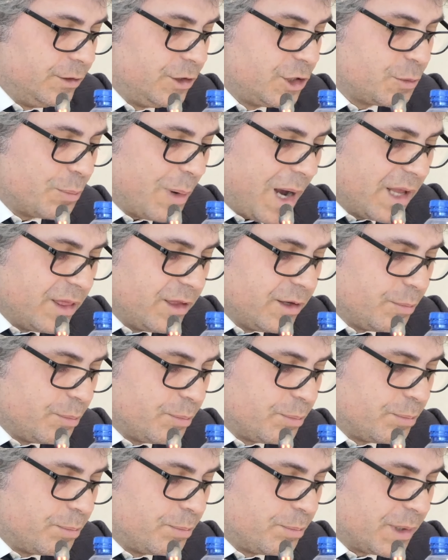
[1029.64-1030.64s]
Despite the
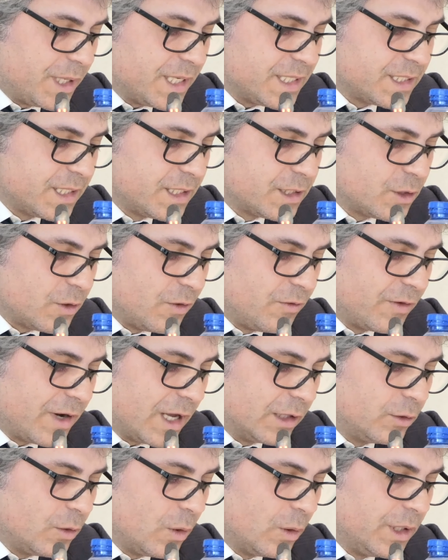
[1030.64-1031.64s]
presence of
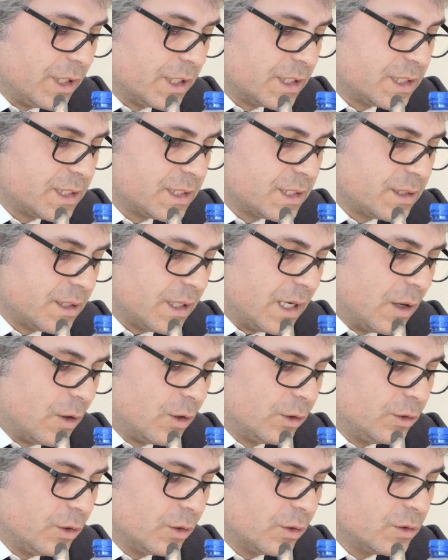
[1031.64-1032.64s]
Catholics,
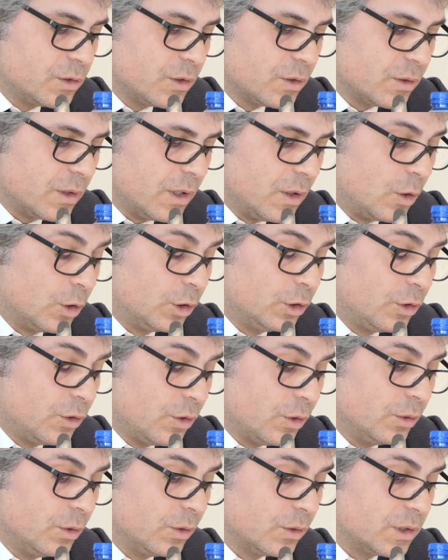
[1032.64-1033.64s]

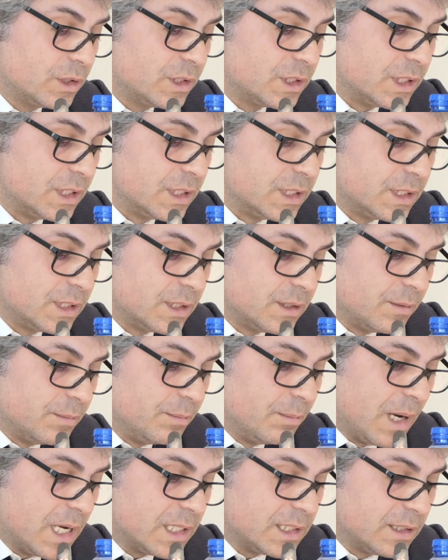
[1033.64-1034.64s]
Orthodoxies,
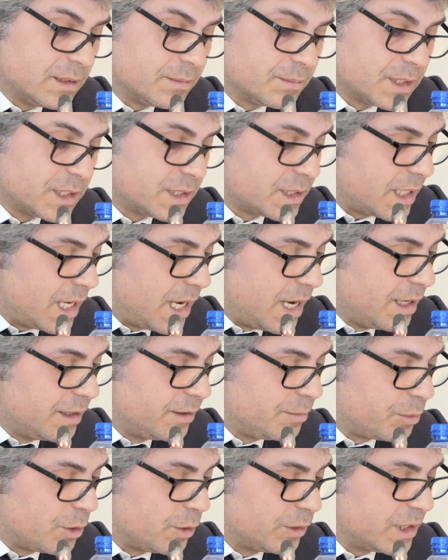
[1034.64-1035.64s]
Muslims,
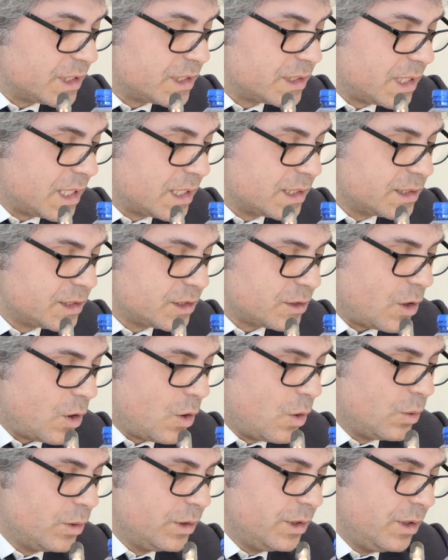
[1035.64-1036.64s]
and Protestants,
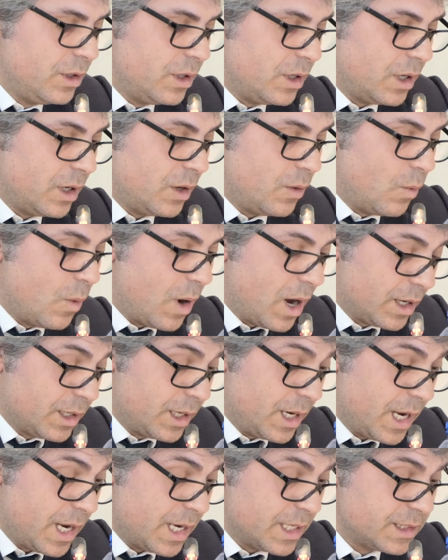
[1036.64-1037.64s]
only
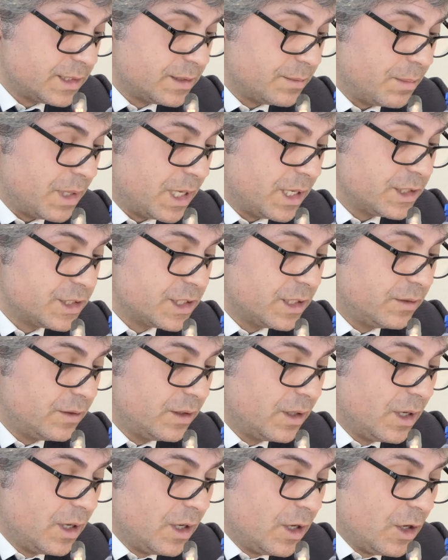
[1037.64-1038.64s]
one has managed
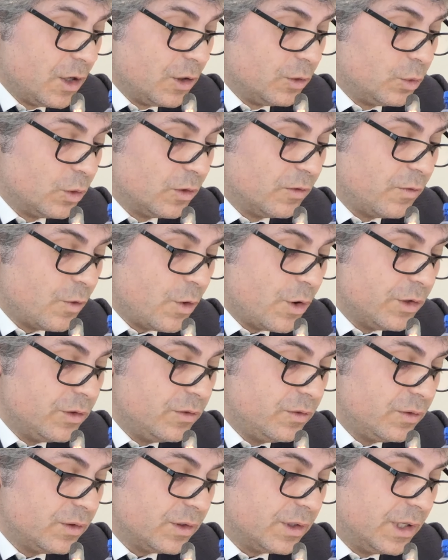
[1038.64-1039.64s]
to
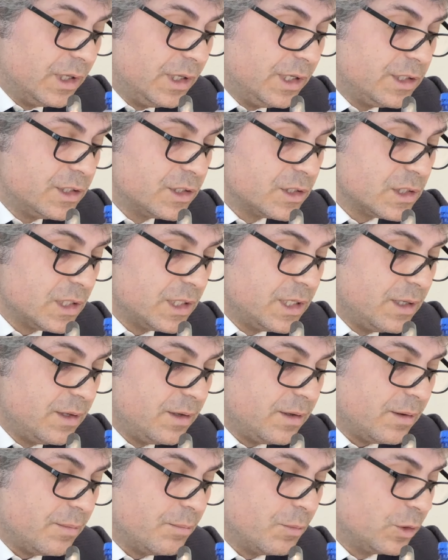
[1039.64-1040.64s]
avoid
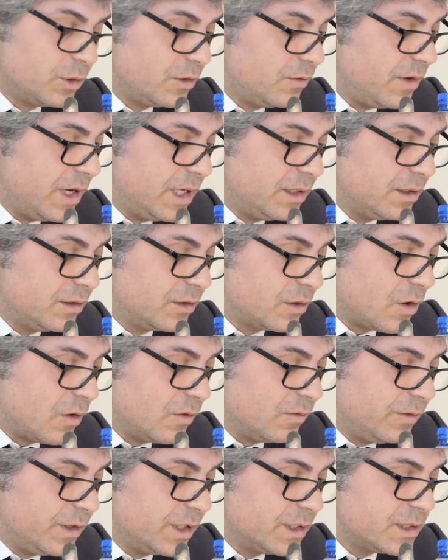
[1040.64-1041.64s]
religiously motivated
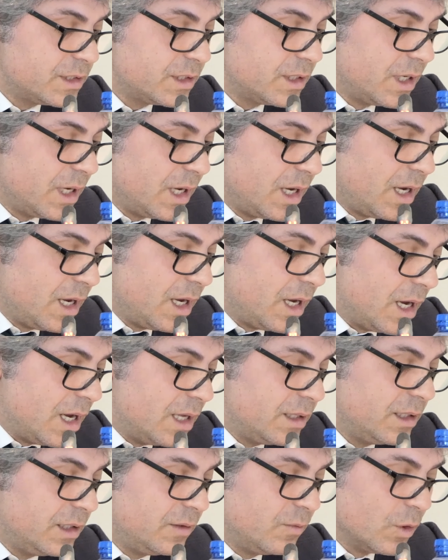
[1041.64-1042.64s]
conflicts,
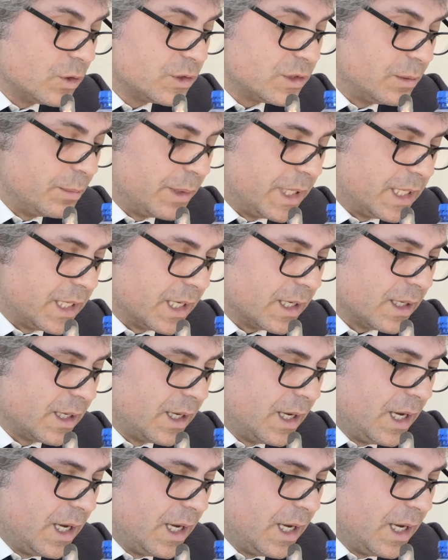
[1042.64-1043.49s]
and it was Albania.